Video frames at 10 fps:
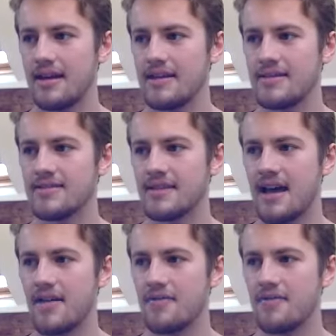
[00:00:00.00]
doesn't
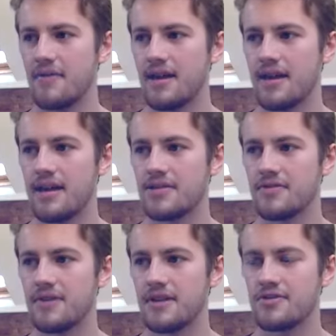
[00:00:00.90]
have a sort
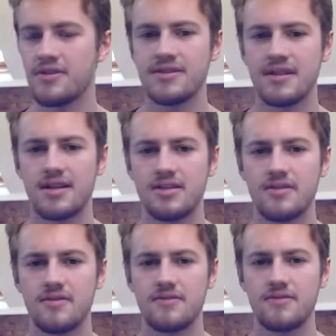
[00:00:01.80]
of intrinsic sort
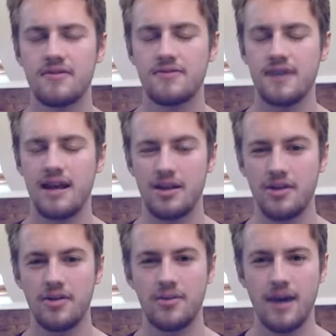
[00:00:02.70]
of value
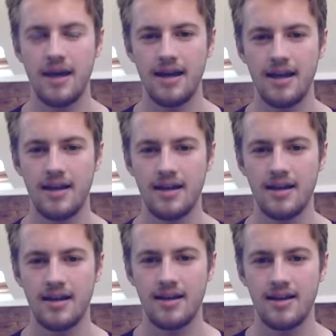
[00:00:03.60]
in a way,
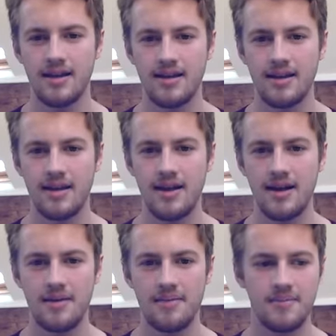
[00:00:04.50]

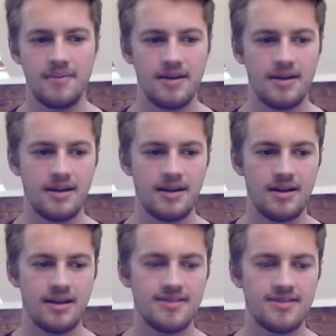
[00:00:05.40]
in
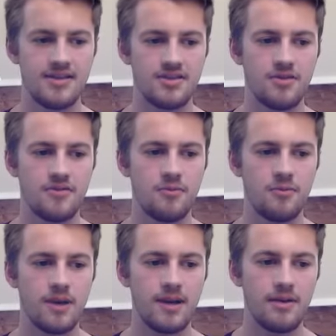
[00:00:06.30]
the sense of
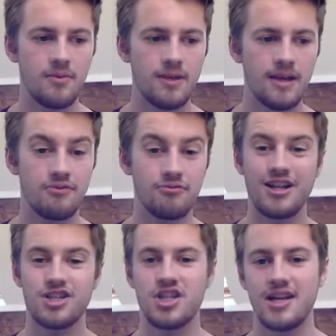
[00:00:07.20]
we
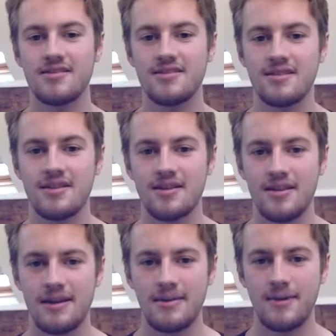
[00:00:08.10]
enrich it
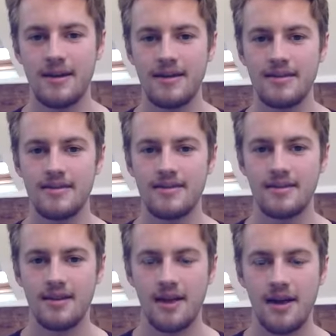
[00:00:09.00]
with
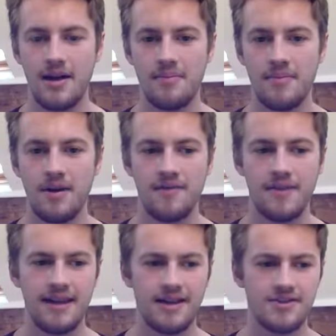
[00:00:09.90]
our
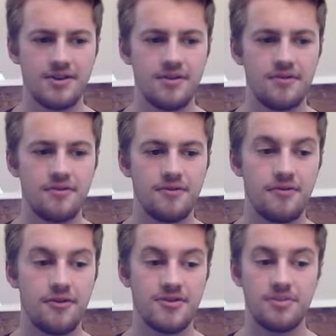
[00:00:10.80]
feelings of,
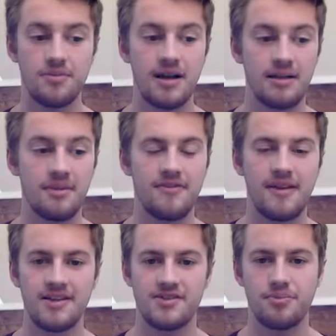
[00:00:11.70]
for example, my
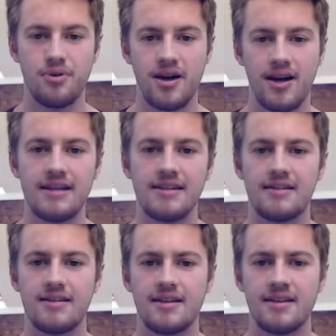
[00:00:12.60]
feelings of pride
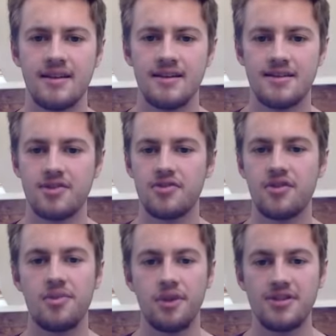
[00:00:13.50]
and the sense of
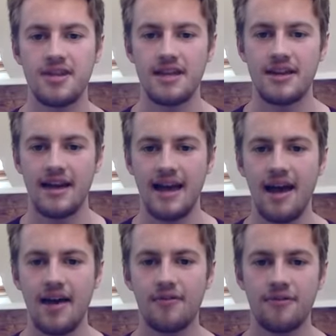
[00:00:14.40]
community that I have.